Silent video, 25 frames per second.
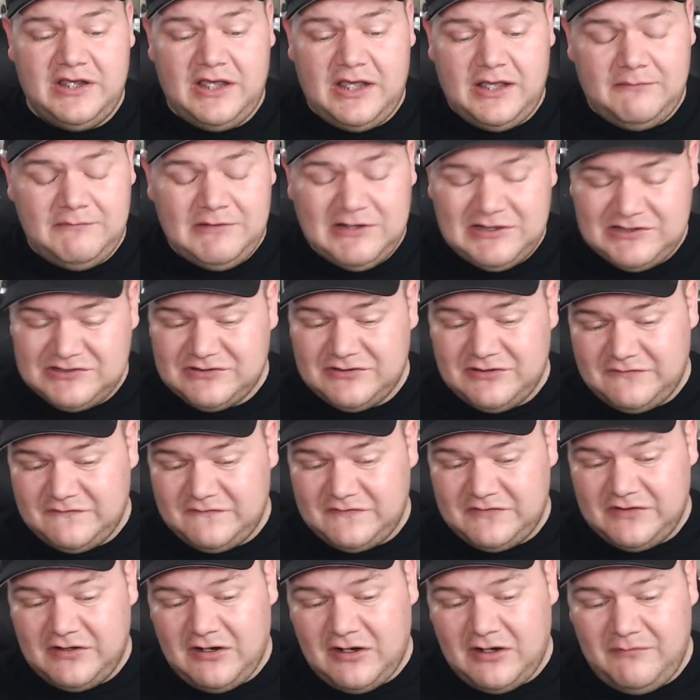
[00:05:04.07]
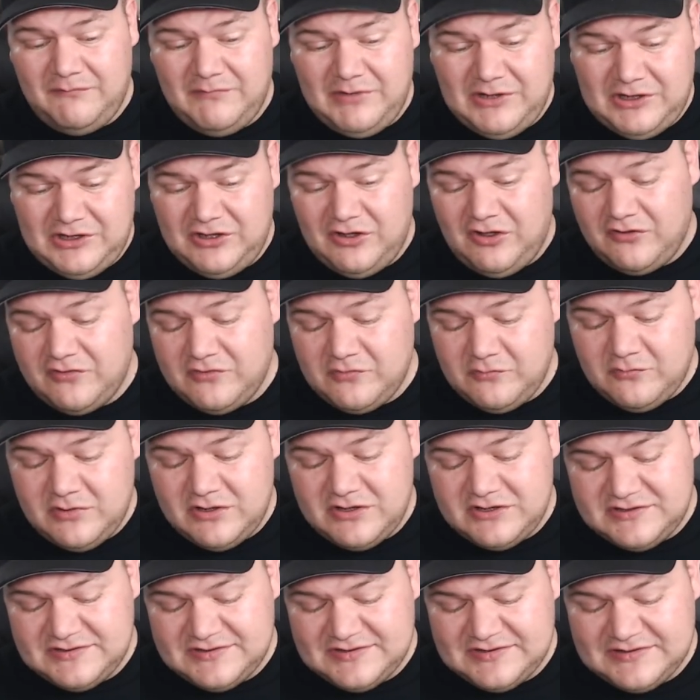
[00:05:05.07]
I'm not sure if there are many other
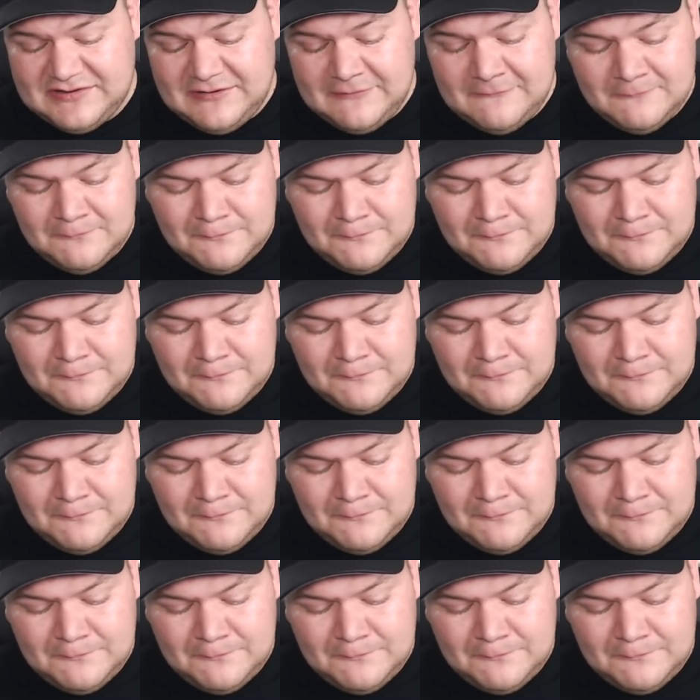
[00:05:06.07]
ones.